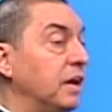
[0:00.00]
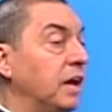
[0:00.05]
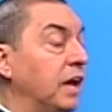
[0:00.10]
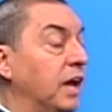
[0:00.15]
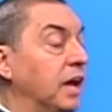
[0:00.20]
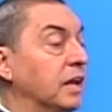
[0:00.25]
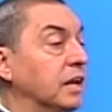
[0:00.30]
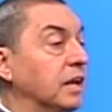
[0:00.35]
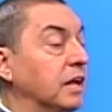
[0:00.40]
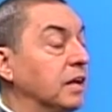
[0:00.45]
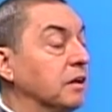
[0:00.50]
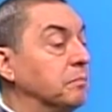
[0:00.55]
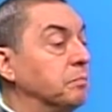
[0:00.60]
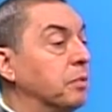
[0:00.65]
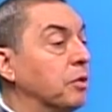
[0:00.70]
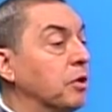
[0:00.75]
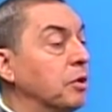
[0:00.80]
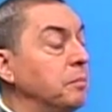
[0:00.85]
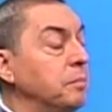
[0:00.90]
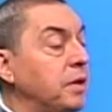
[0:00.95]
and it
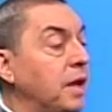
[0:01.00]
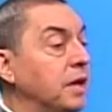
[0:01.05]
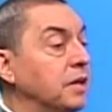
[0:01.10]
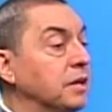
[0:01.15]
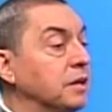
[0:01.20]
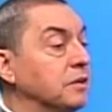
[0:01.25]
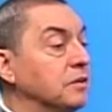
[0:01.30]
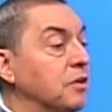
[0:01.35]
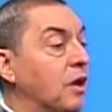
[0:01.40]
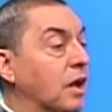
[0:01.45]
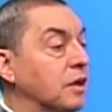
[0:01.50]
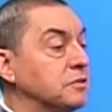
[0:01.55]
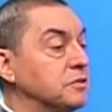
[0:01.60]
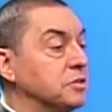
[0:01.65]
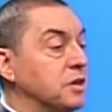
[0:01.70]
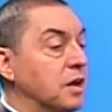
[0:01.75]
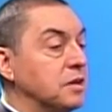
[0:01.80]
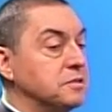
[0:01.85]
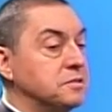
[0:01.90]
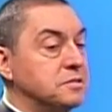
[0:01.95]
permeated not
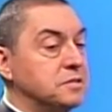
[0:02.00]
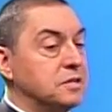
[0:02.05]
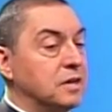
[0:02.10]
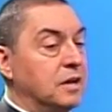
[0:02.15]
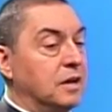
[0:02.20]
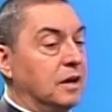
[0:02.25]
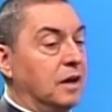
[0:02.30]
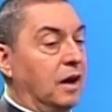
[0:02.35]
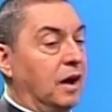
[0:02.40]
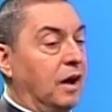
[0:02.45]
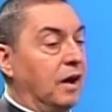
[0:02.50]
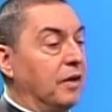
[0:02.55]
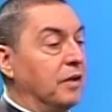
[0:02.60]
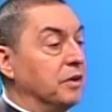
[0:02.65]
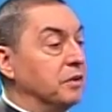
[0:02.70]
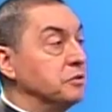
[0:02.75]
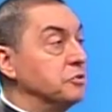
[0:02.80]
just uh,